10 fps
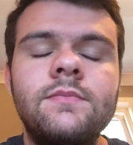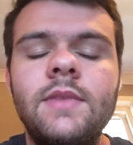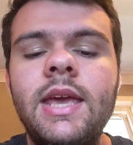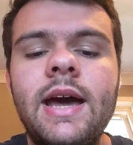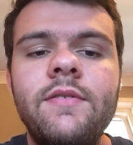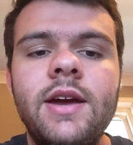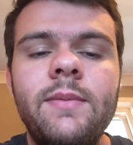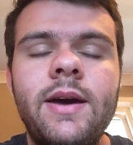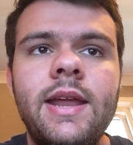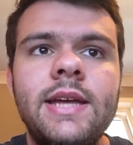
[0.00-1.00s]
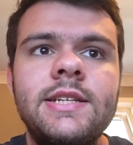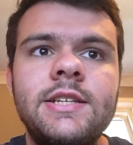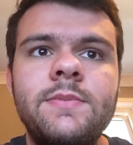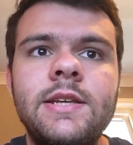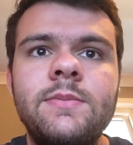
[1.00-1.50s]
Yeah, I've read about
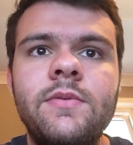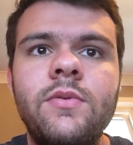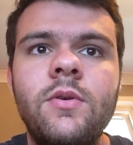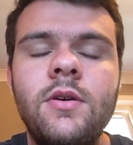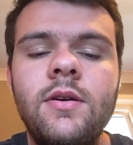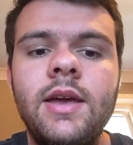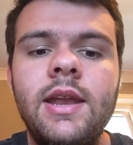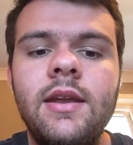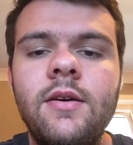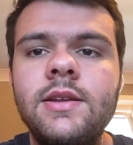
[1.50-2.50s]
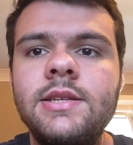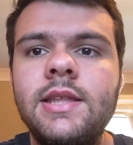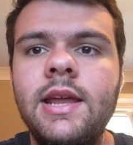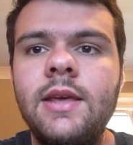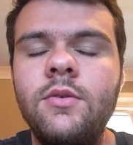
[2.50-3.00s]
HSPs before and
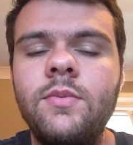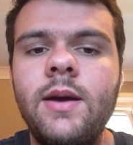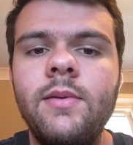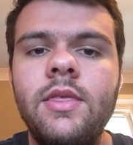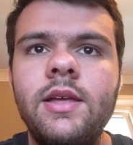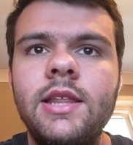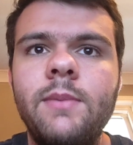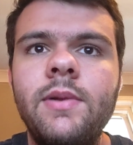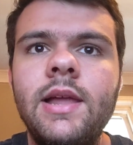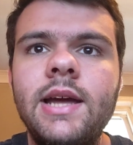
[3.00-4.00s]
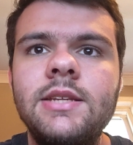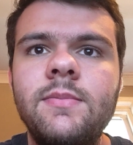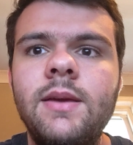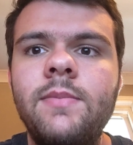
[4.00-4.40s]
noticed that it was probably a thing that applied to me,